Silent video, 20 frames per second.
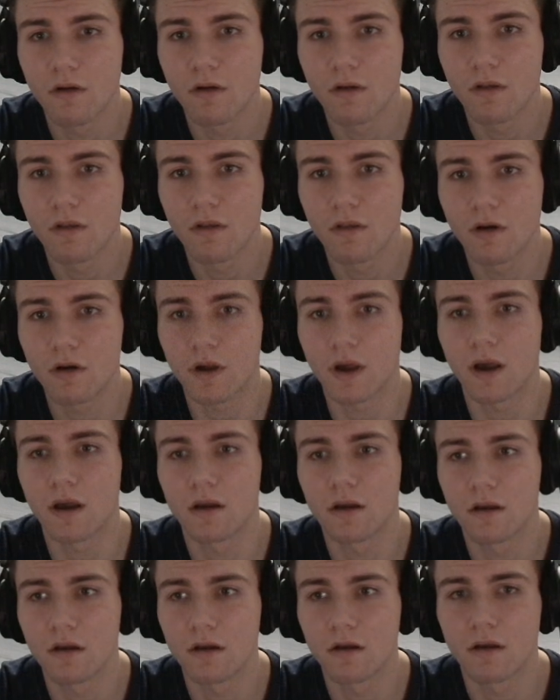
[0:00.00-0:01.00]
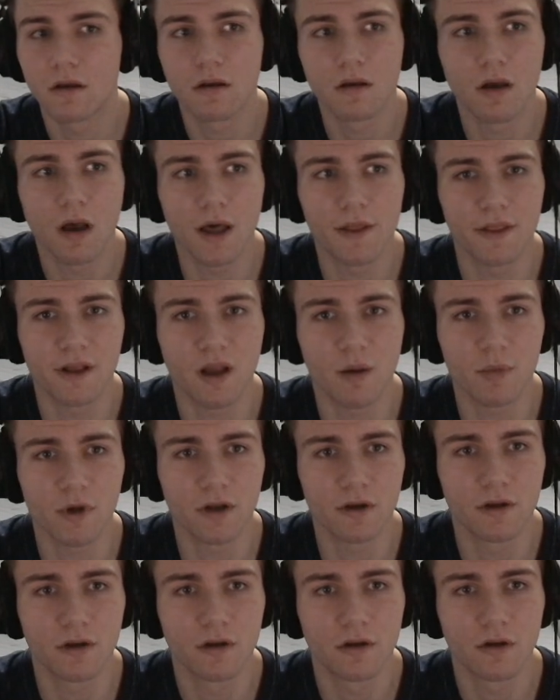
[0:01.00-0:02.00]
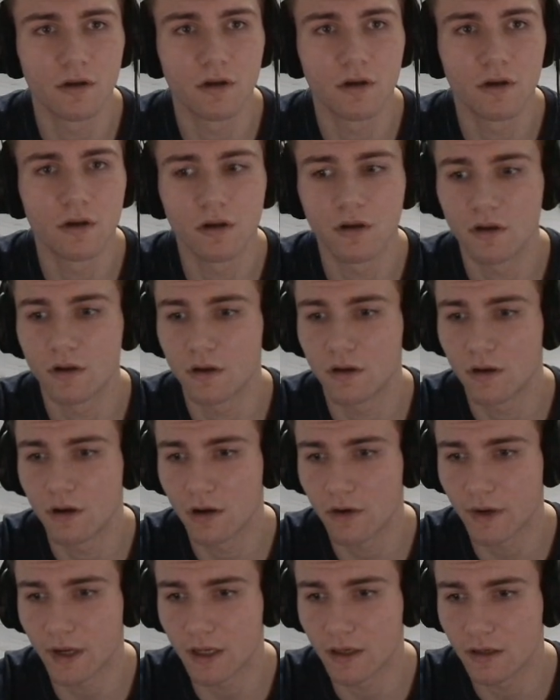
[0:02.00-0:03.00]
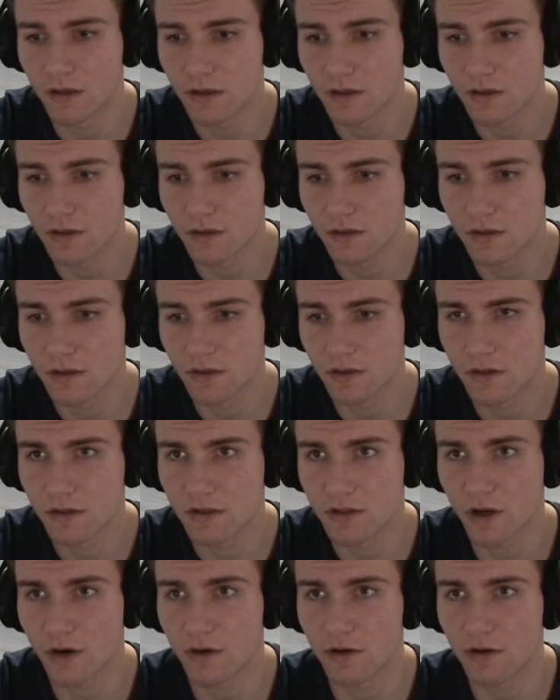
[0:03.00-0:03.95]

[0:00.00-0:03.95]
Okay. I think I'm good. All right. Start.